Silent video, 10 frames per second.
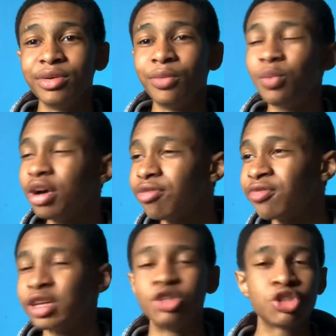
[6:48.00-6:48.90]
worth
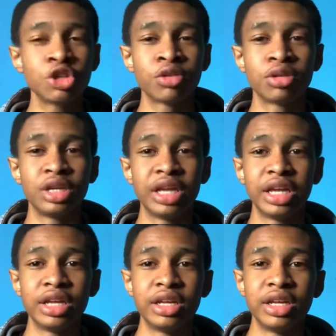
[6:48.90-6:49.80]
it. You
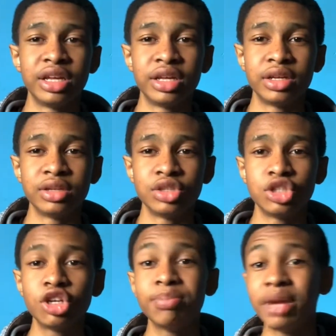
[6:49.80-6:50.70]

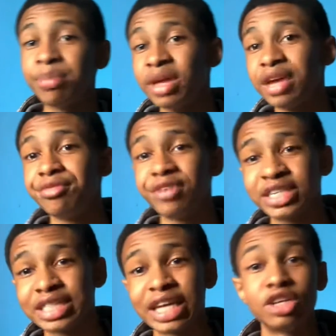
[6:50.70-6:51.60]
should maybe
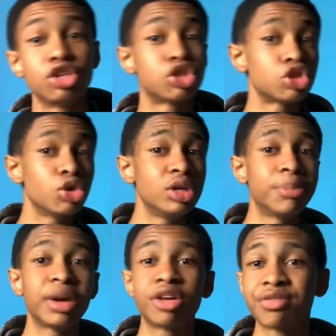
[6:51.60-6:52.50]
invest in a Sony
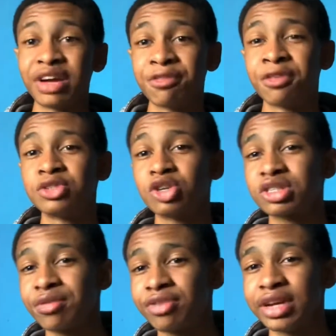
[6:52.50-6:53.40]
pair of headphones or
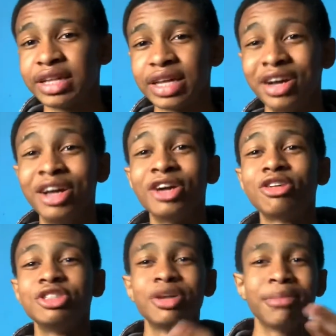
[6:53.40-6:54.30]
something like that,
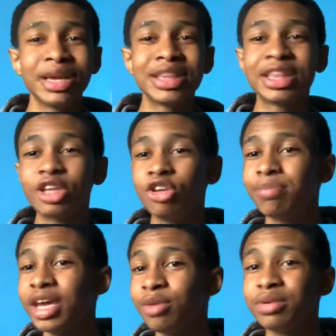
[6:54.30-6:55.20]
because the main thing you
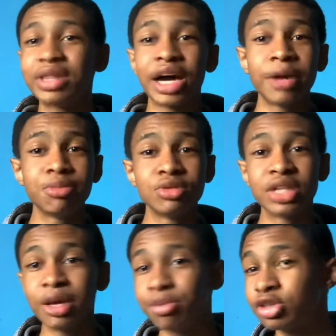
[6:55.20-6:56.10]
pay with the Apple's
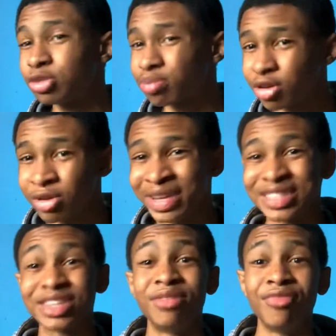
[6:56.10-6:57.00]
AirPods Pro
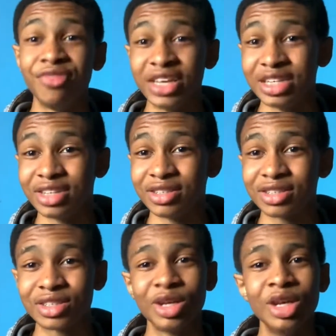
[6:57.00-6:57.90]
is
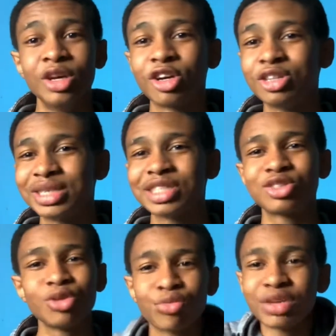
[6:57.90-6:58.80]
convenience, because it's
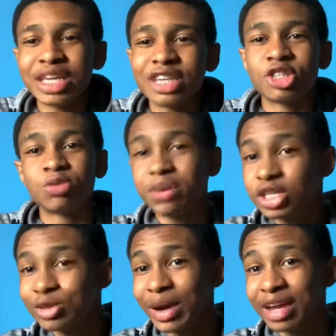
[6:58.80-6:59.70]
not really a
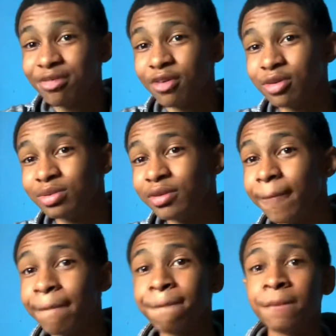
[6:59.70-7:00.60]
special headphone.
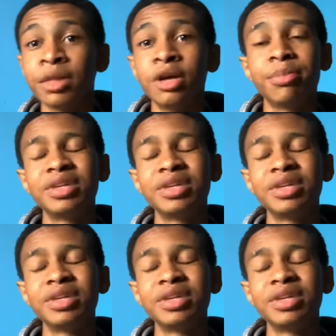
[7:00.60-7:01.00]
But